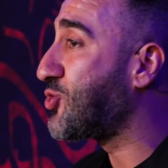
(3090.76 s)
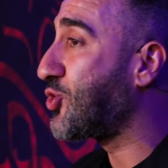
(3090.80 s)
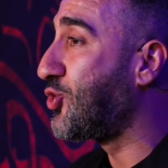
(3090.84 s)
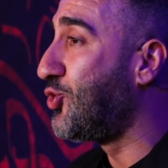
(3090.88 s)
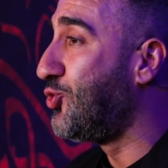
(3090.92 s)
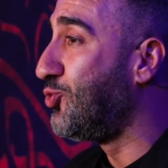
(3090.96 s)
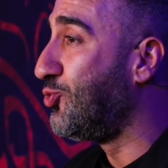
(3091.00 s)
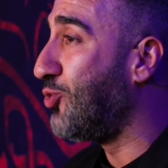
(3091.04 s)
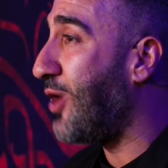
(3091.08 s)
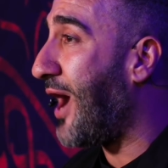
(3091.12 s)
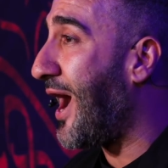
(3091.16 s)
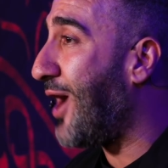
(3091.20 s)

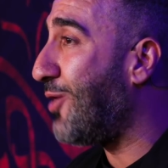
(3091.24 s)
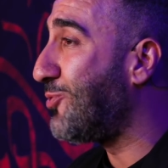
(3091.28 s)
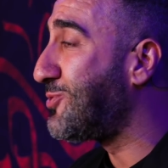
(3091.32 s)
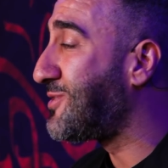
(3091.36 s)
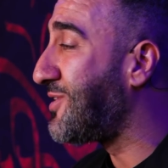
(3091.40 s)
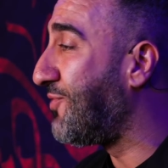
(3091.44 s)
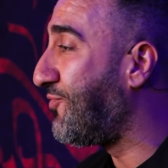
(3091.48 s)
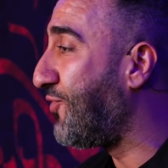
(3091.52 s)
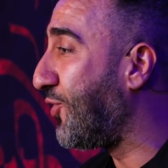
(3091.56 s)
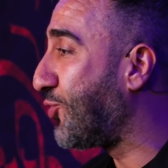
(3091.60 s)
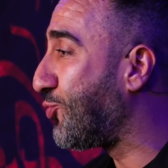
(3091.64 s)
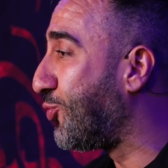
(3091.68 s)
you, how
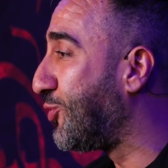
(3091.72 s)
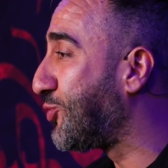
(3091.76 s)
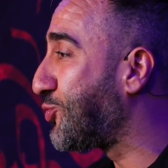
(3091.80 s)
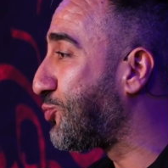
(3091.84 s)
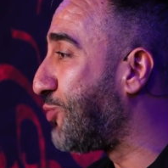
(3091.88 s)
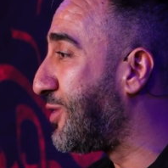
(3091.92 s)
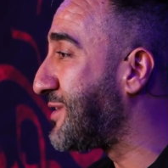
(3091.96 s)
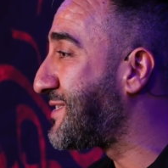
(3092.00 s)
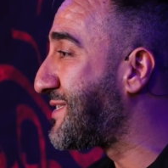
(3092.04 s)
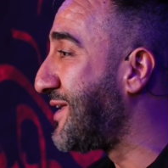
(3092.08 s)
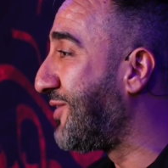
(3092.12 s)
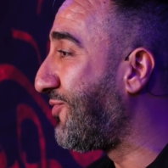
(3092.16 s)
difficult
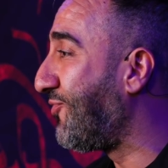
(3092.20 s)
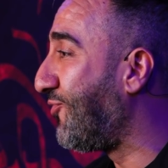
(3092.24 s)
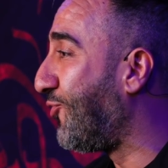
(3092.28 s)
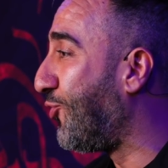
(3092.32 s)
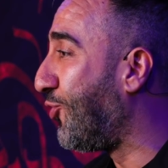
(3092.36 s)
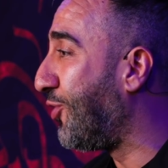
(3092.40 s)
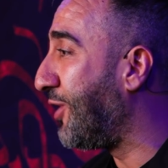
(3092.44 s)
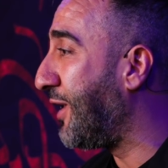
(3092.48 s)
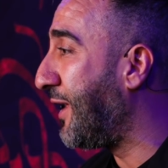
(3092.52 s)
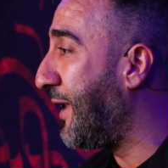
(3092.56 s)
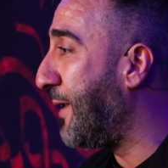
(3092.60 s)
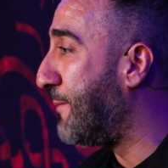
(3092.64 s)
was it
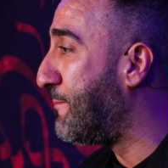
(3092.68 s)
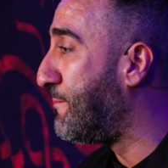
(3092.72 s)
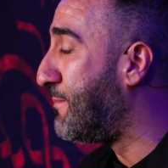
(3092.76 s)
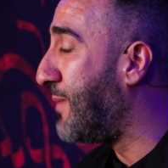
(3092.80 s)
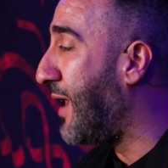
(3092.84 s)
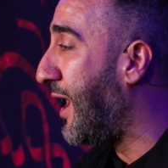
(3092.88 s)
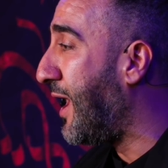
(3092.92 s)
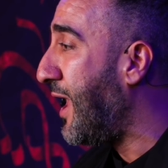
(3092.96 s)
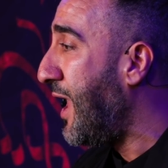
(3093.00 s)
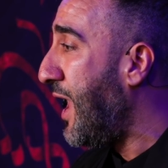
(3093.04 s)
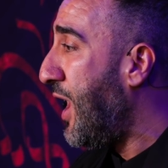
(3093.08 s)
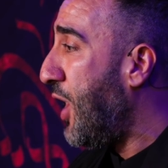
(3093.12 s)
for him
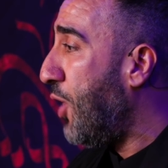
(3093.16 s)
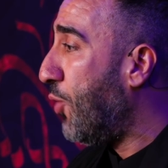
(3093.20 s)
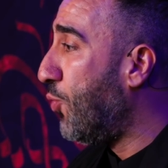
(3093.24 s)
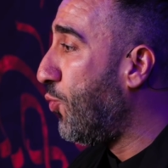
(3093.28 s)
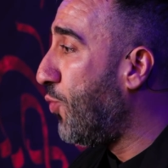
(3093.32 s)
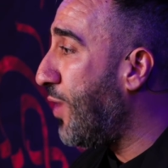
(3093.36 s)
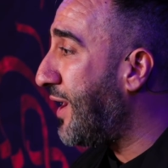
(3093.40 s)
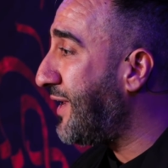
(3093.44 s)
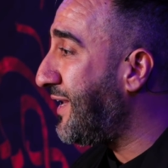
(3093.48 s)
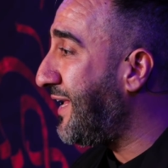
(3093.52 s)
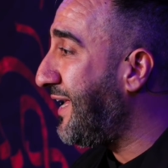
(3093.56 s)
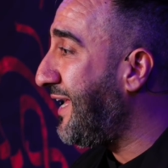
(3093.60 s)

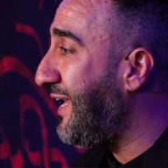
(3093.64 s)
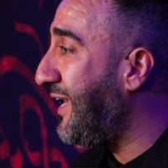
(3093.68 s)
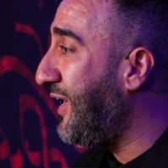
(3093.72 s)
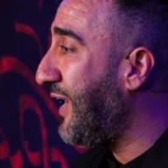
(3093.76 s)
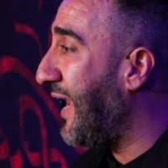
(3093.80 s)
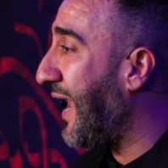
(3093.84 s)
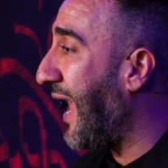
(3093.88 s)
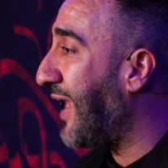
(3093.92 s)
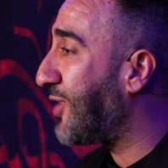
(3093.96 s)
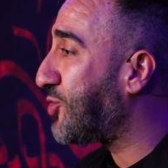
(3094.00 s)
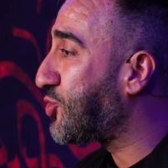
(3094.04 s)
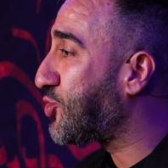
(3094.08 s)
when he
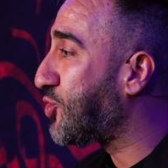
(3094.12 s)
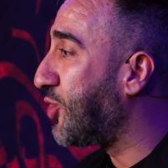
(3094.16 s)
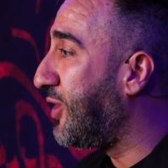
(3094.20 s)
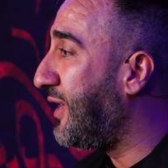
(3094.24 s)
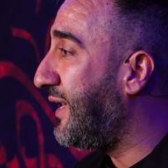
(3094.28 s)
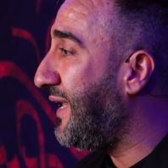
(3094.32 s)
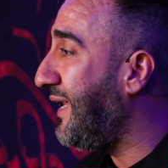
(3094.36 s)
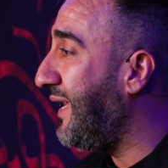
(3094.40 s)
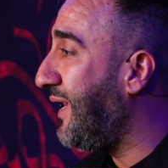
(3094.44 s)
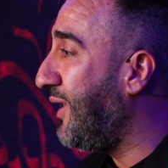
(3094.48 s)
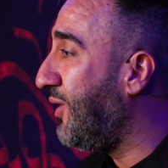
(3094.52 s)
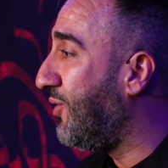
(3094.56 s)
had to
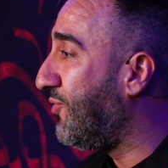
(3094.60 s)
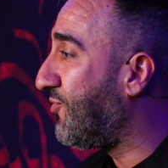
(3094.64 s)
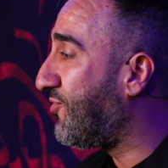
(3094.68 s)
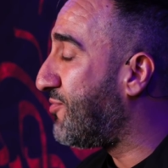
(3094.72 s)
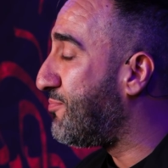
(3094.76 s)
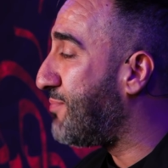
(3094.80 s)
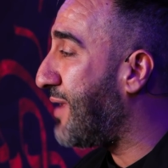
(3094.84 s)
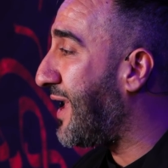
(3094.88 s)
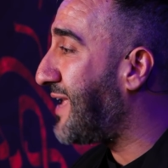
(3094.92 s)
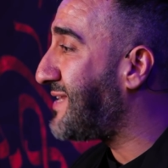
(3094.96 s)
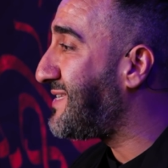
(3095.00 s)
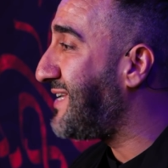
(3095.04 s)
leave
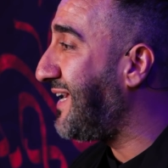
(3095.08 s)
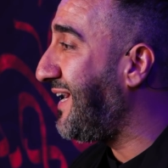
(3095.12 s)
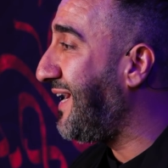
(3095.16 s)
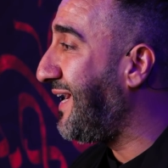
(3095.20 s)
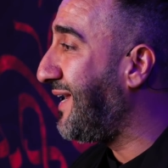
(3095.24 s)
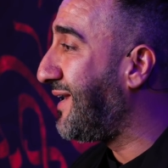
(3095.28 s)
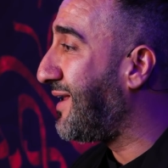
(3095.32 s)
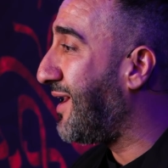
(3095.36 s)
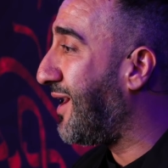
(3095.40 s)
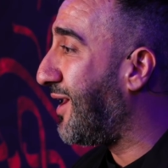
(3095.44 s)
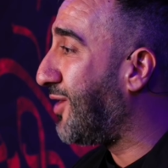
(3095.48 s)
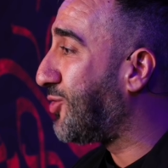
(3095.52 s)

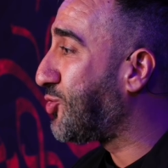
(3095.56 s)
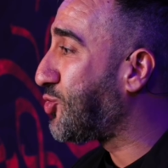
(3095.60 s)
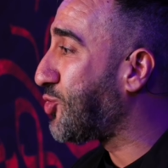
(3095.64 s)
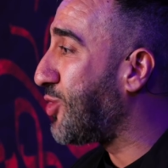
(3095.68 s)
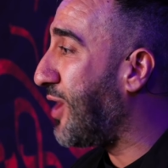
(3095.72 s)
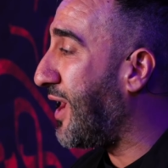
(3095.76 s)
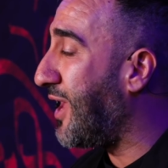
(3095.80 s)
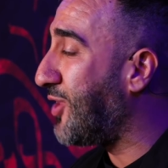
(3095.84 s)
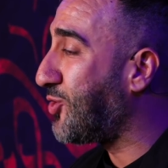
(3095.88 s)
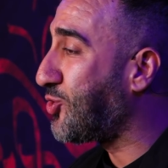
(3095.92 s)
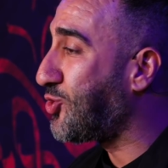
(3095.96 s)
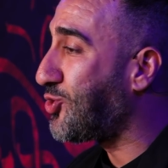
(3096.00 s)
Medina
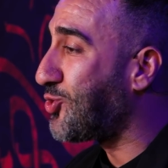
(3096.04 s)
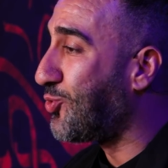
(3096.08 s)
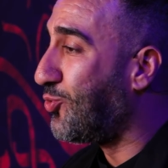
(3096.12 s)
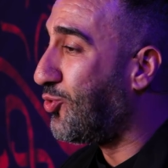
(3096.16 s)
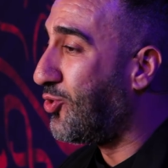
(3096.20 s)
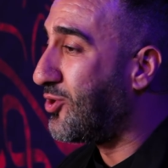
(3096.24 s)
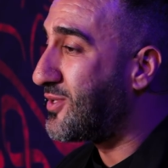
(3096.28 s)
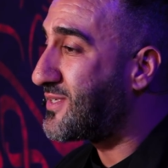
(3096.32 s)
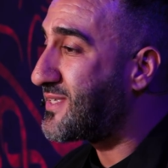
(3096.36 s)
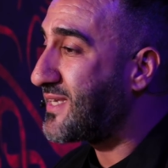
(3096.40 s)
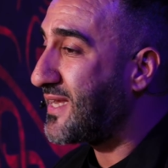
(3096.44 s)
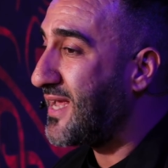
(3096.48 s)
to head
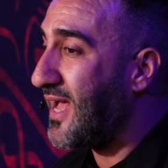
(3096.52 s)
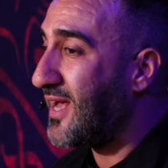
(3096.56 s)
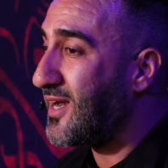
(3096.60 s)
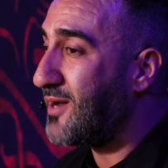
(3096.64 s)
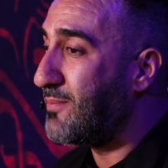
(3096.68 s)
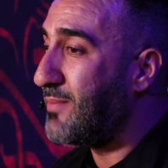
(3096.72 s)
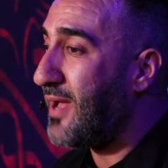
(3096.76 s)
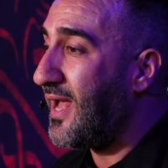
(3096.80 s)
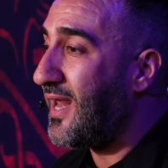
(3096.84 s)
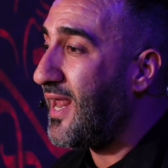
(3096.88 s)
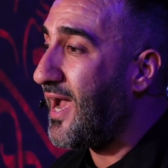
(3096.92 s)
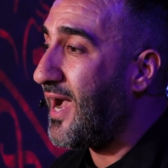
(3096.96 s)
towards
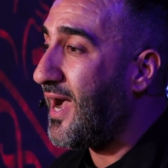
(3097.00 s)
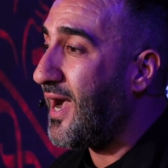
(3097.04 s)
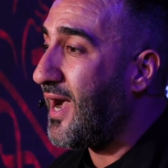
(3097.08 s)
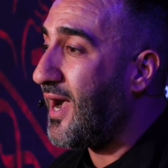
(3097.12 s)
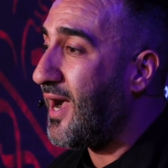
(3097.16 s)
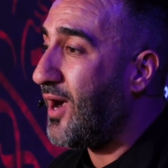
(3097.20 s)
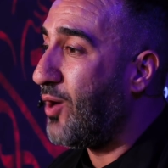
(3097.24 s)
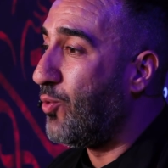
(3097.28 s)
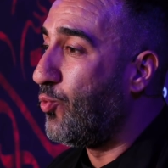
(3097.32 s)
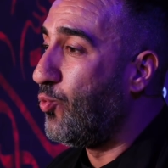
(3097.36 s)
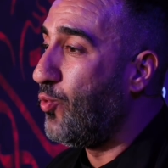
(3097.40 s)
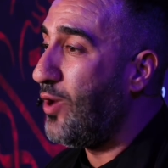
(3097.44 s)

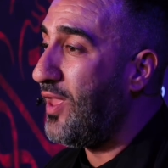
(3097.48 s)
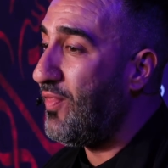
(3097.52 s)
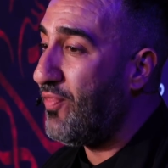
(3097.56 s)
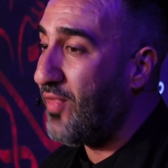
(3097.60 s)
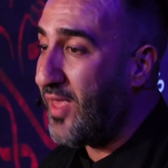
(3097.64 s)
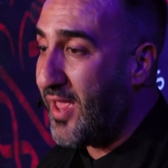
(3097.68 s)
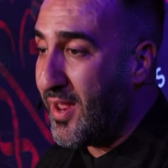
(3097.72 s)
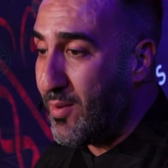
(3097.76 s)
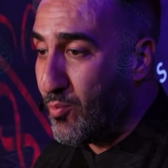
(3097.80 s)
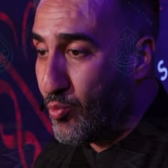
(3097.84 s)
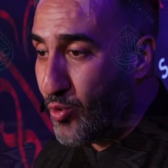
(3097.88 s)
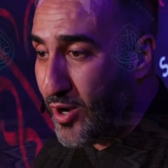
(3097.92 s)
Karbala? With
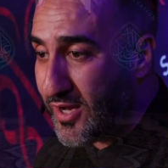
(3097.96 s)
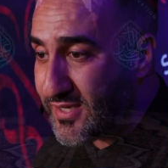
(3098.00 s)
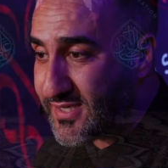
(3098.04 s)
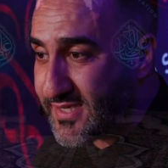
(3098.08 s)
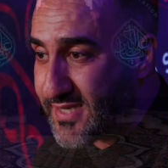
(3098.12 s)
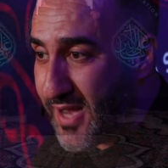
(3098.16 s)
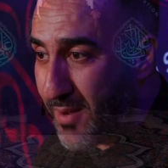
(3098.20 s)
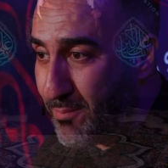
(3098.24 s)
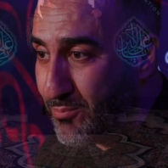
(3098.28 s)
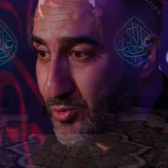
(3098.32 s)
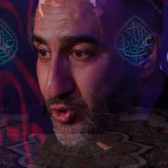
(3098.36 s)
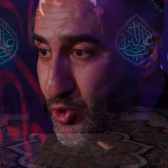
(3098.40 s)
him were
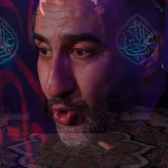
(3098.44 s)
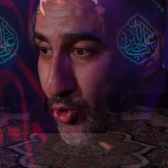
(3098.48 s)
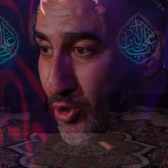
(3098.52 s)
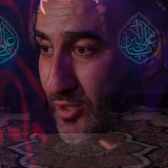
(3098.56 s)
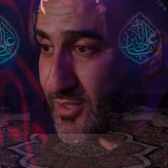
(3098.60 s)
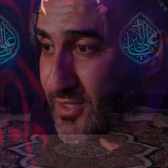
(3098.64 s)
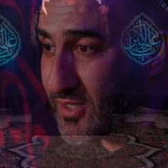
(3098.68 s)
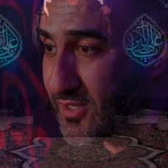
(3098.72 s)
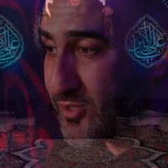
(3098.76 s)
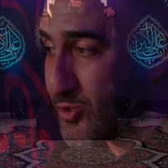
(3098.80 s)
some daughters,